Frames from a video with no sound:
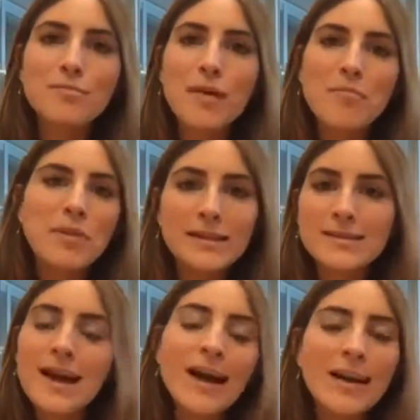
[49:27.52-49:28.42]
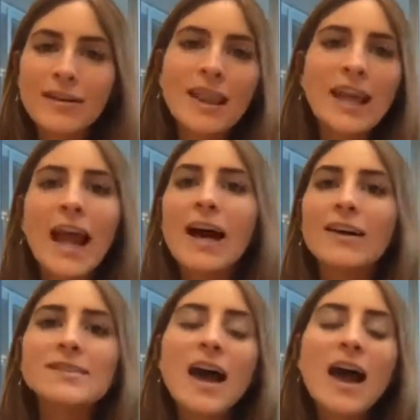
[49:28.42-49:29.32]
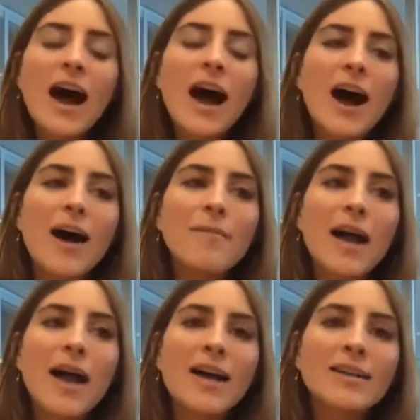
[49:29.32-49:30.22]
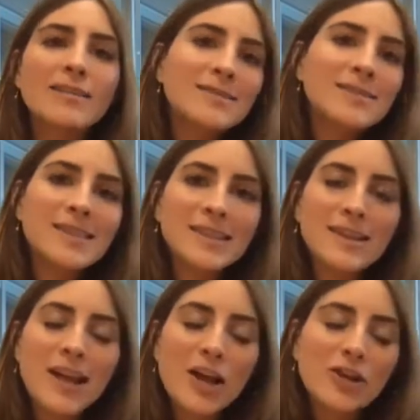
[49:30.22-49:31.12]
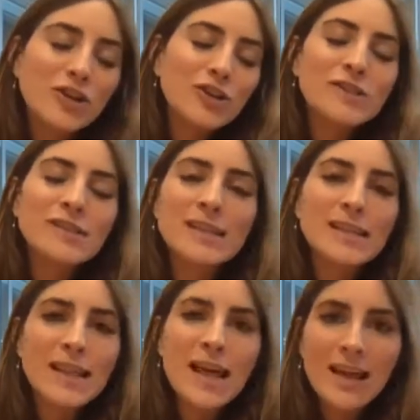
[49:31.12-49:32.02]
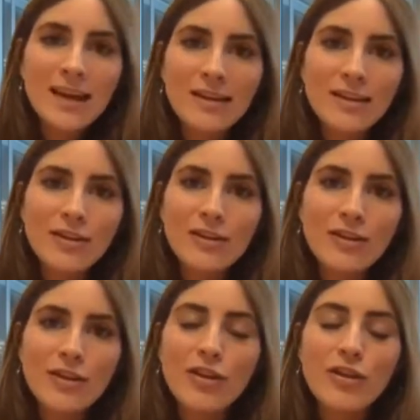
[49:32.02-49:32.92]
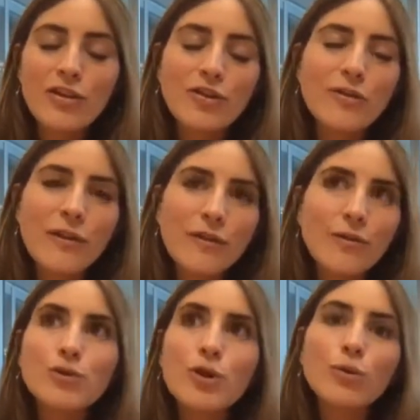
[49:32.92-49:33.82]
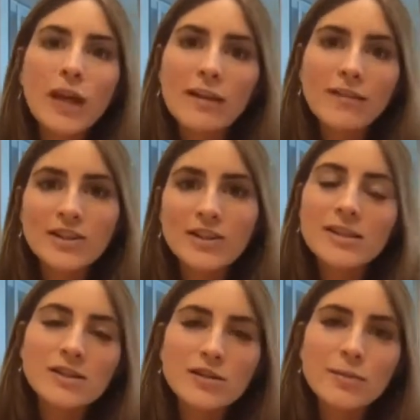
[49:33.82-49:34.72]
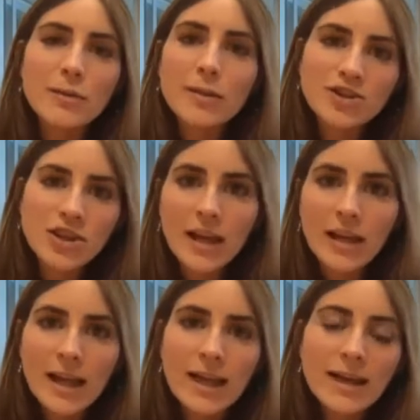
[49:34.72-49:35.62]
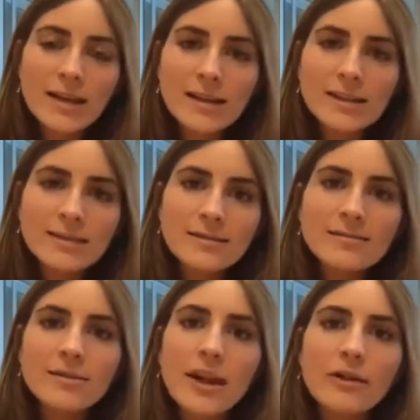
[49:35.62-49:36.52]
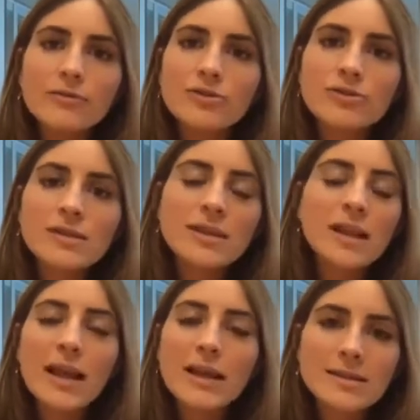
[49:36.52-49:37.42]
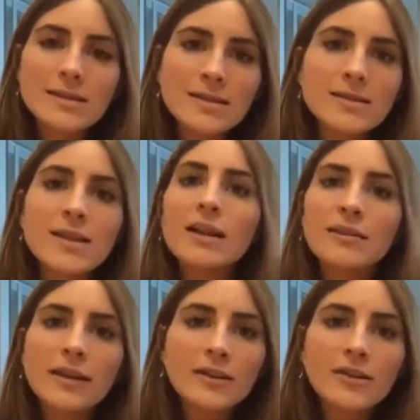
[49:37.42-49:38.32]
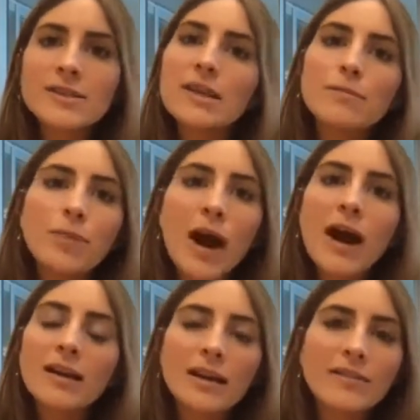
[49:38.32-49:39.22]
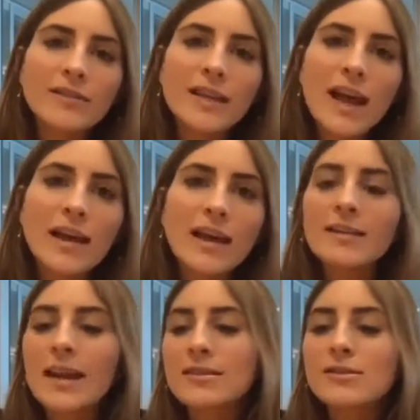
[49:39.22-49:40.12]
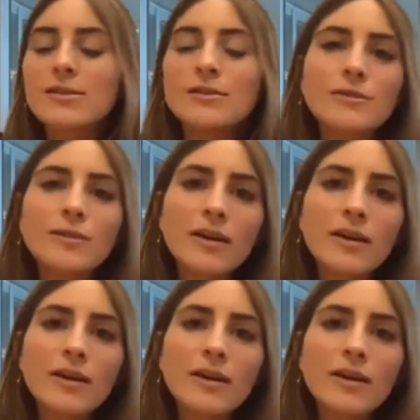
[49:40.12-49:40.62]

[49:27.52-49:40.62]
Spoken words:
pizza and everything else. And you'll see, like, if you don't like veggies because you've been munching on, like, sliced celery or steamed broccoli every day next to,